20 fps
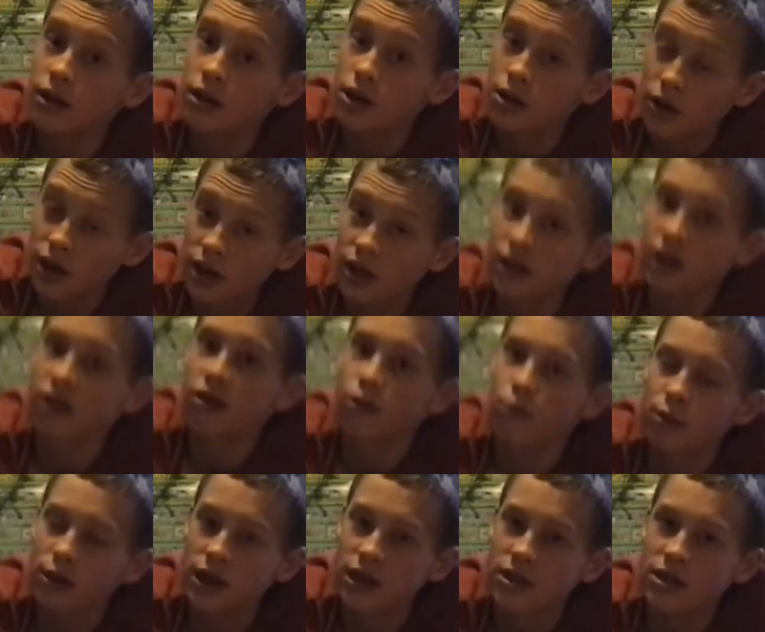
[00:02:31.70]
you're going to need to
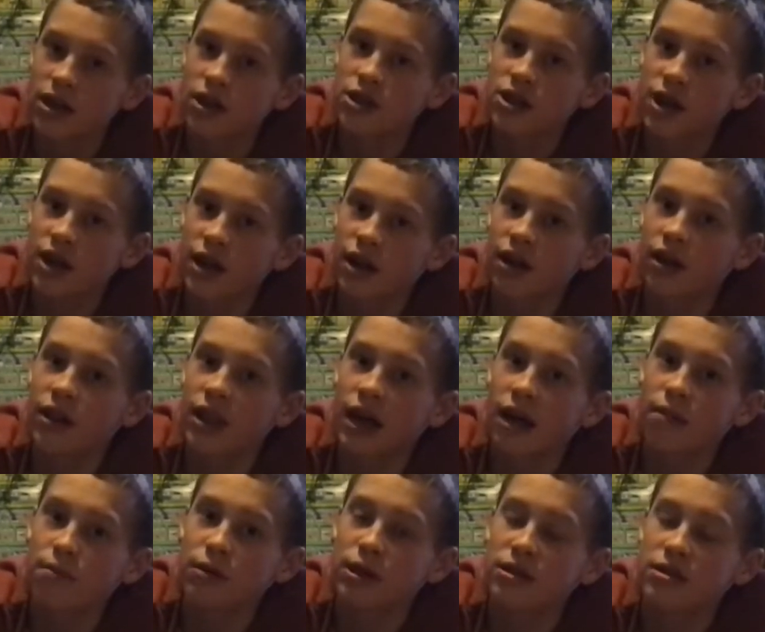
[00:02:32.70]
replace that chain.
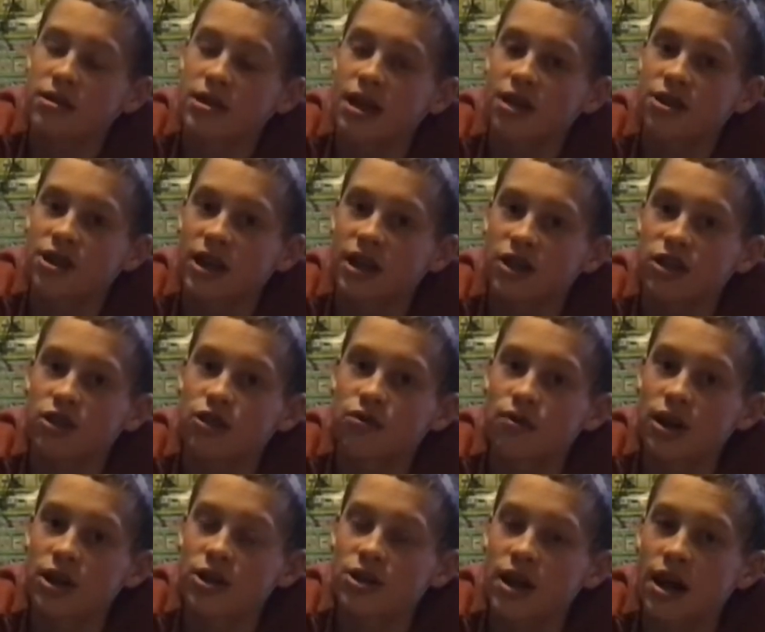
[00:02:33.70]
That means that chain is
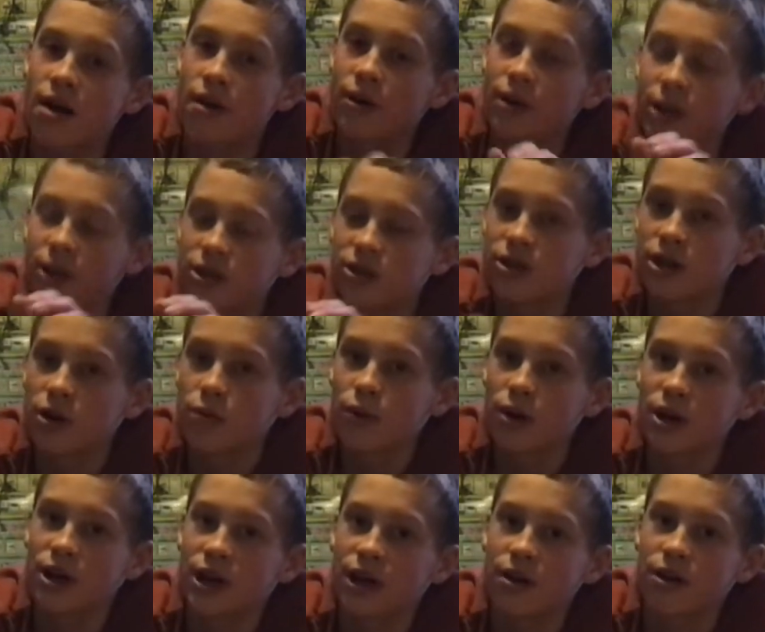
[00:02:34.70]
stretched out and it'll start
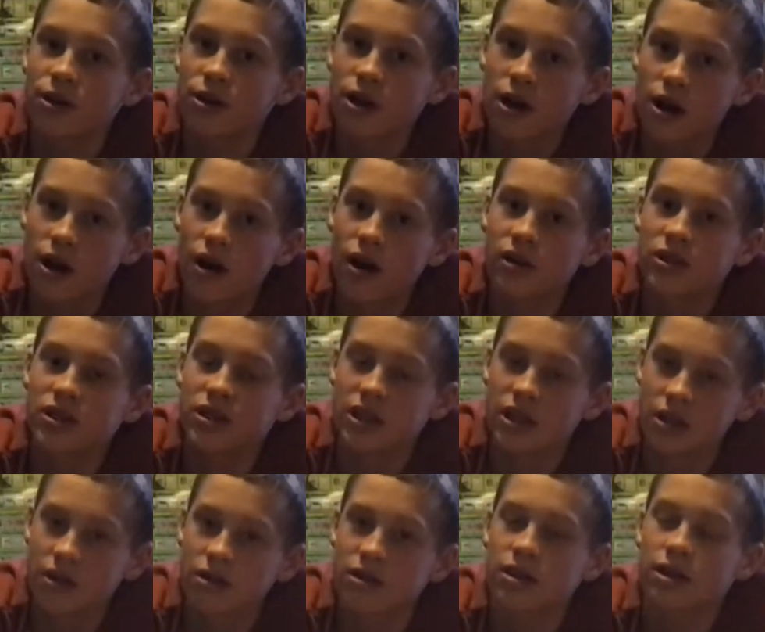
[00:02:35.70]
wearing out your cogs and
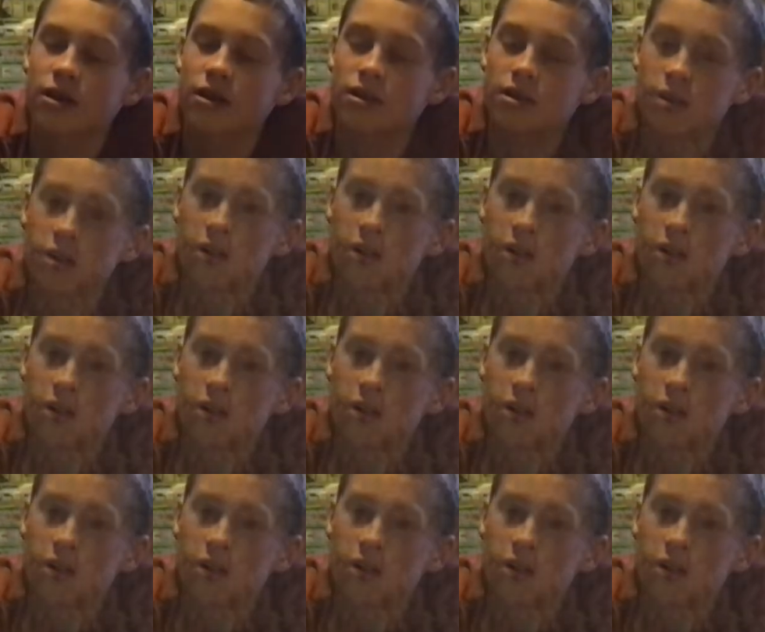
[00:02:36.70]
gear set.